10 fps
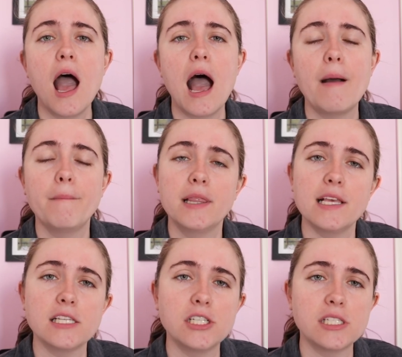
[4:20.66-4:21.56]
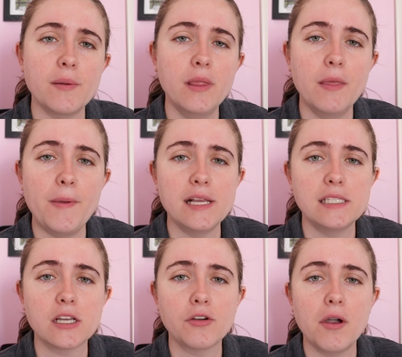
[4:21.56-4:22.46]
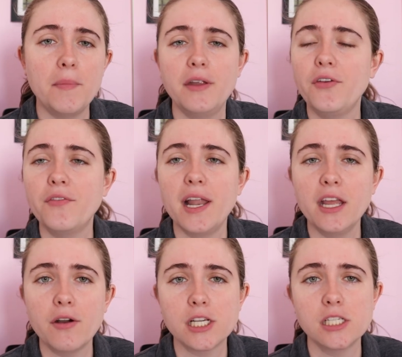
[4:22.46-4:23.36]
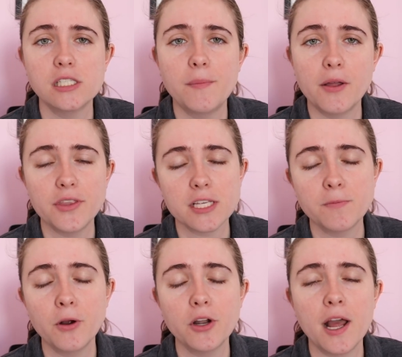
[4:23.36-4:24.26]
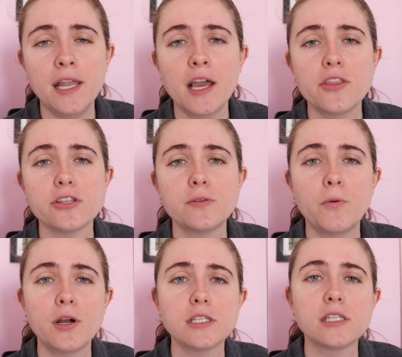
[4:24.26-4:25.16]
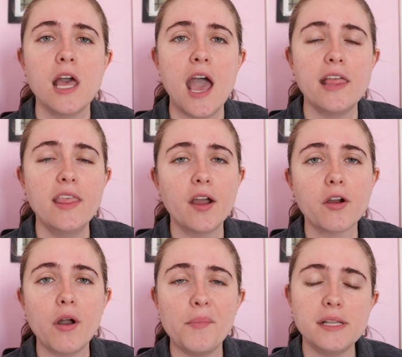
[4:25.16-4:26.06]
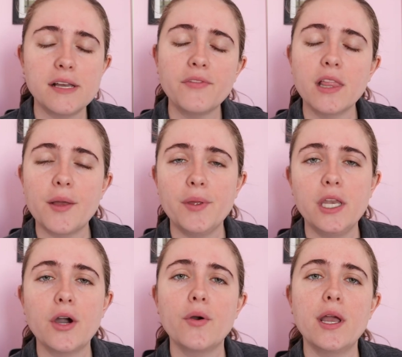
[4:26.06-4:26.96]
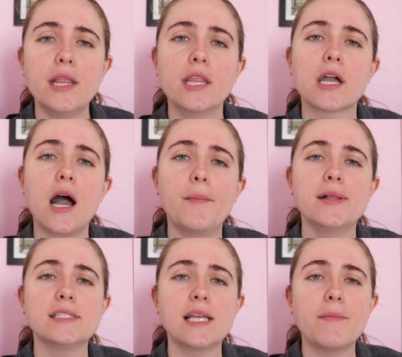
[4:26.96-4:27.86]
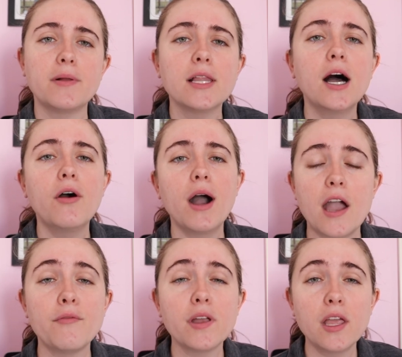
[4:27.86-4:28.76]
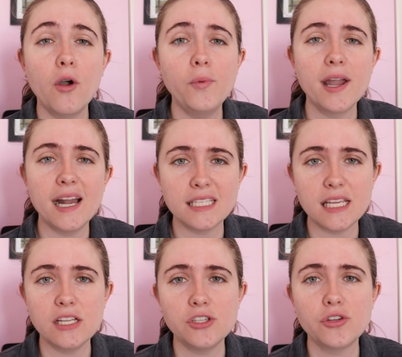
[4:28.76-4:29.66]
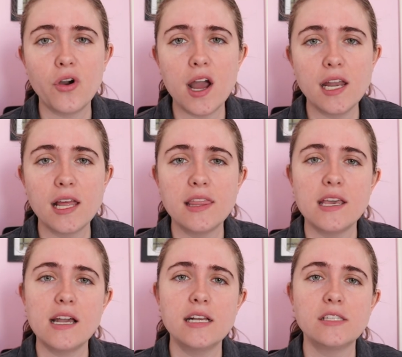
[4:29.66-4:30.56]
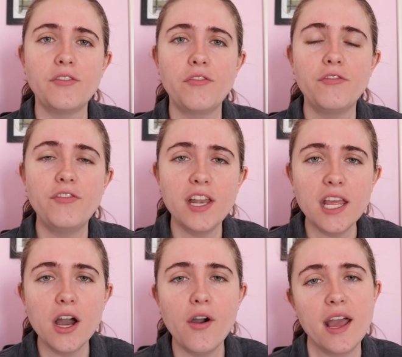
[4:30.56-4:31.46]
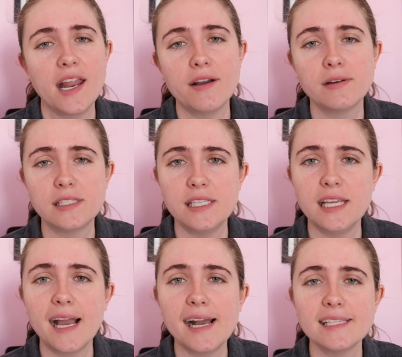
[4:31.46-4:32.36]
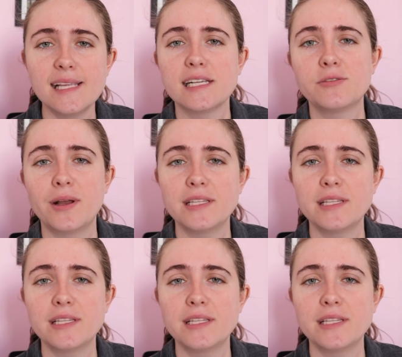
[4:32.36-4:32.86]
But this is just some of the basic equipment. If you have any questions about this sport or any other sports and their equipment, definitely let me know in the comments down below. I really hope you guys enjoyed this video, and I will see you guys next